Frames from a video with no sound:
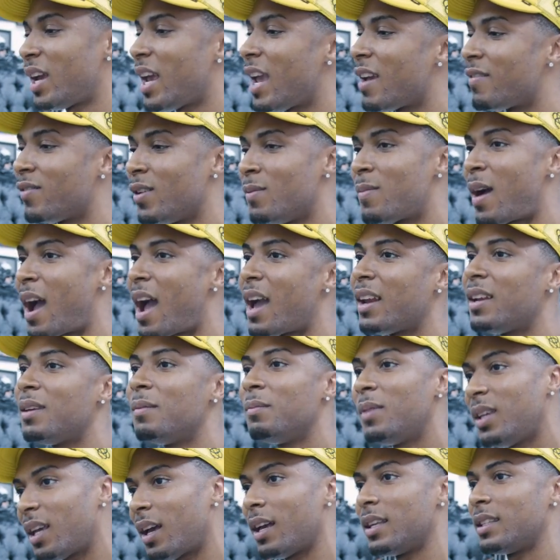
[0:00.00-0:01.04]
everybody.
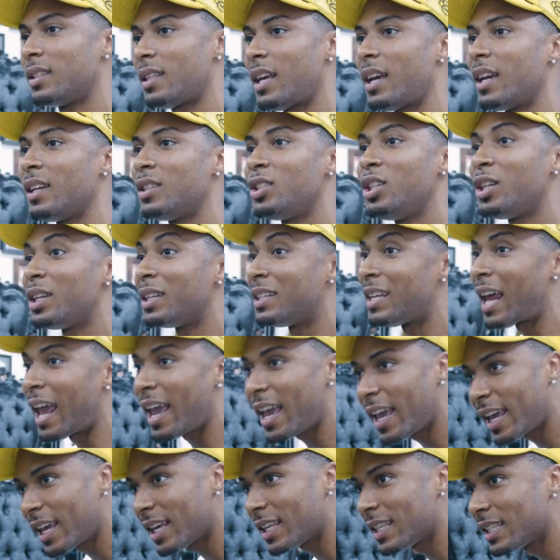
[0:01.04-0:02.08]
Beyonce, she could
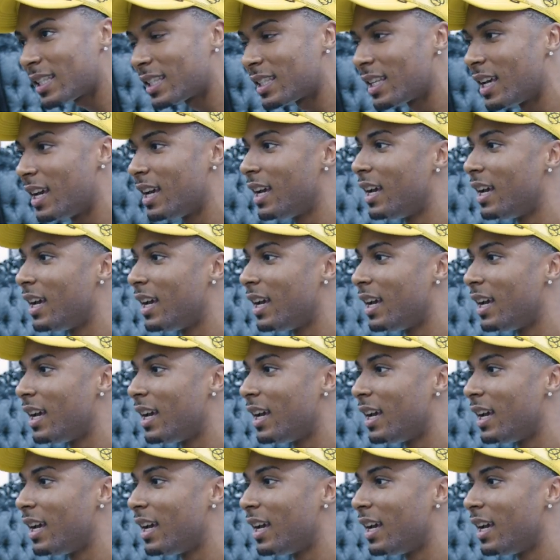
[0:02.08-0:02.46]
dance.